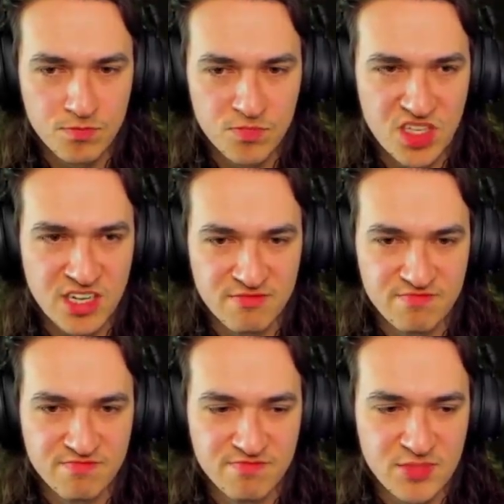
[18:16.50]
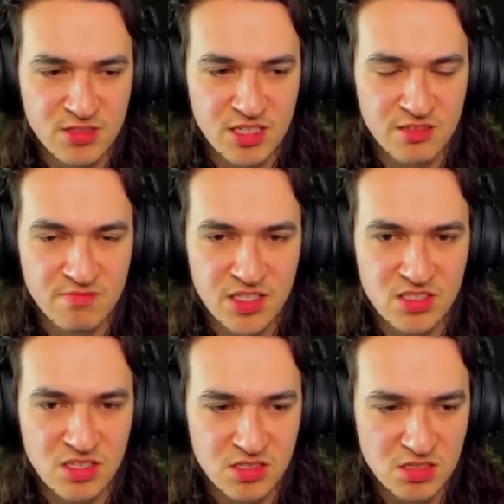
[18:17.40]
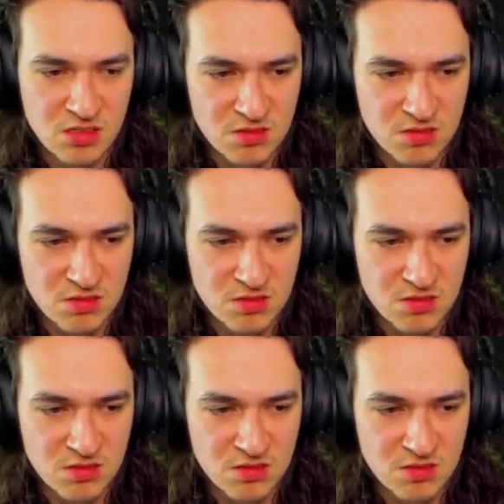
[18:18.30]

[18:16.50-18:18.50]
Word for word: No. Okay, that sucks.